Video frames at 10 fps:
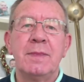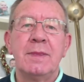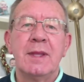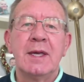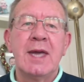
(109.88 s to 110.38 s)

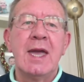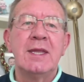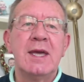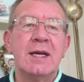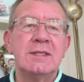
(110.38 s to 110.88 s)
Again
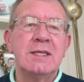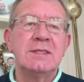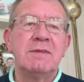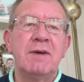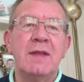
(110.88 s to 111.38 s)
he
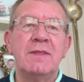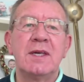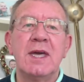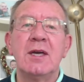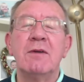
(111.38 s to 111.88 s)
identified the
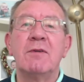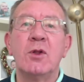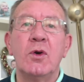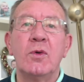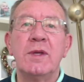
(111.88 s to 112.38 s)
King of
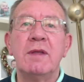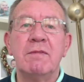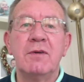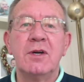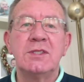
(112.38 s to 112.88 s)
glory
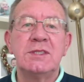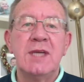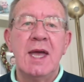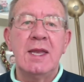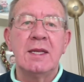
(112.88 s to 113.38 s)
in verse
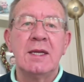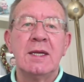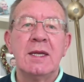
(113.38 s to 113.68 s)
10.